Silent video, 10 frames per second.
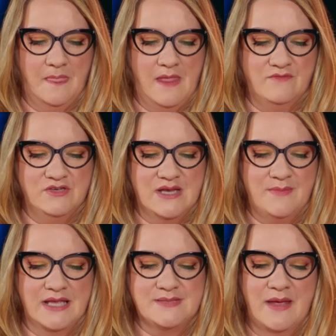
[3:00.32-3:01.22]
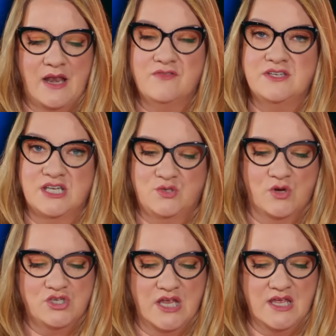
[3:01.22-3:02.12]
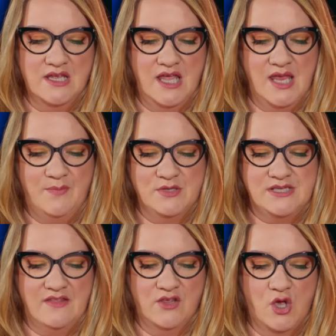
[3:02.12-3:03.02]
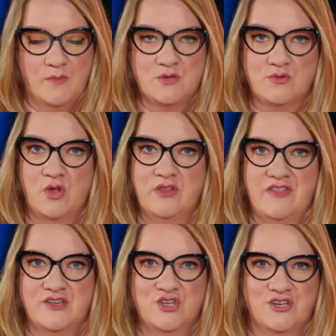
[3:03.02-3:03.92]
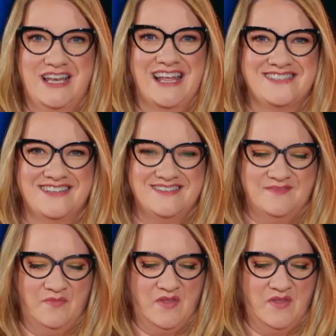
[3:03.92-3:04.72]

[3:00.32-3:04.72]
Every time he gets mine out of the dishwasher, he puts it in the cupboard with all the other shot glasses.